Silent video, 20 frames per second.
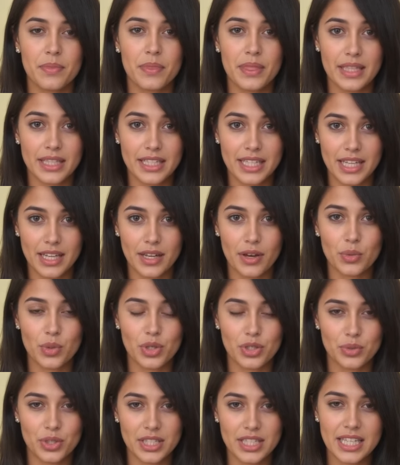The deal
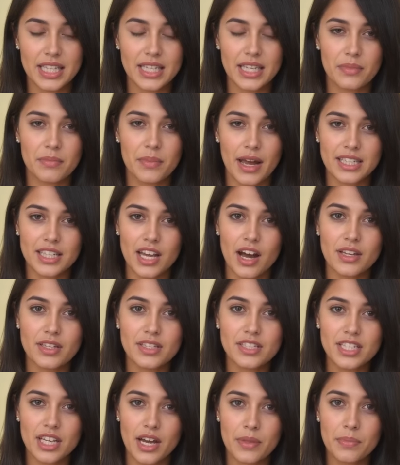was rescinded by
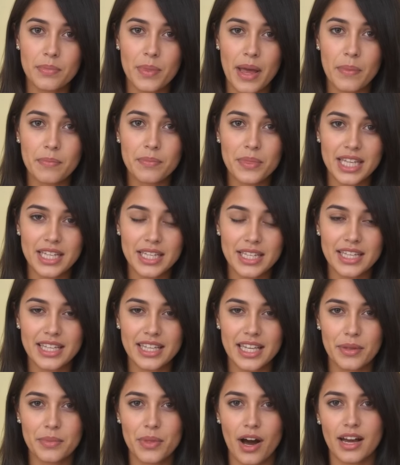Donald Trump
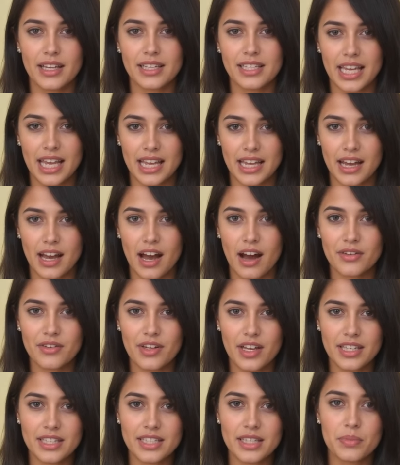immediately upon taking
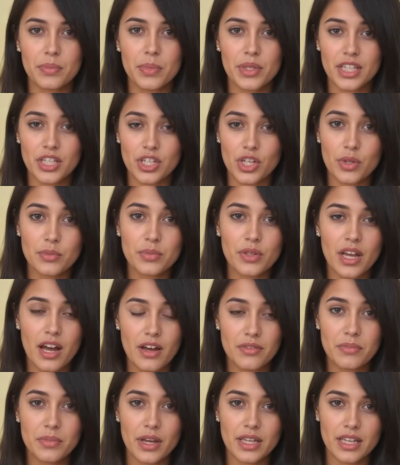office, but the Cuban
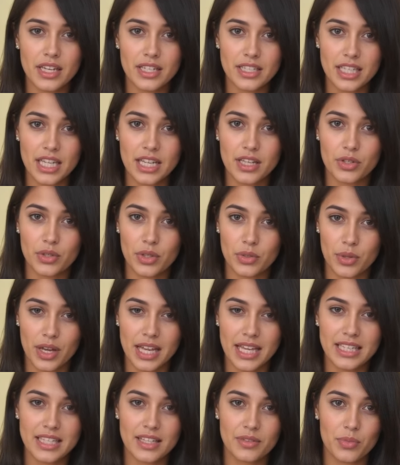government continued the
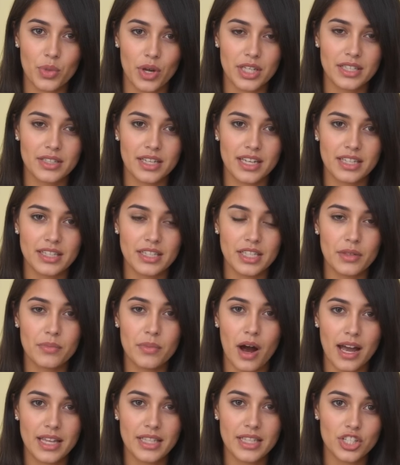release of prisoners to
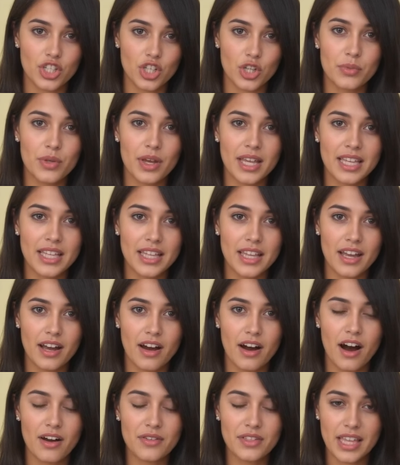mark the Jubilee
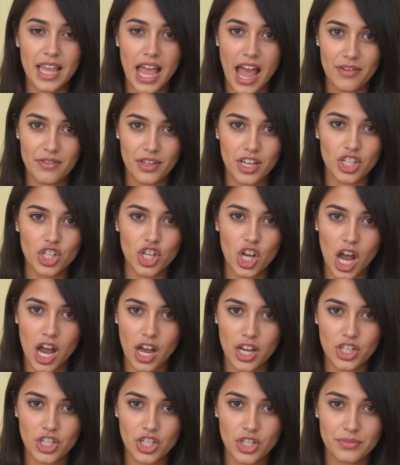year of the Catholic
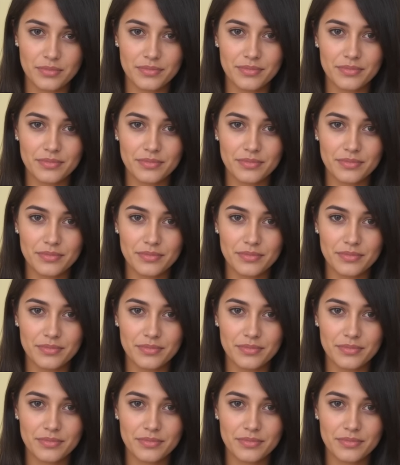Church.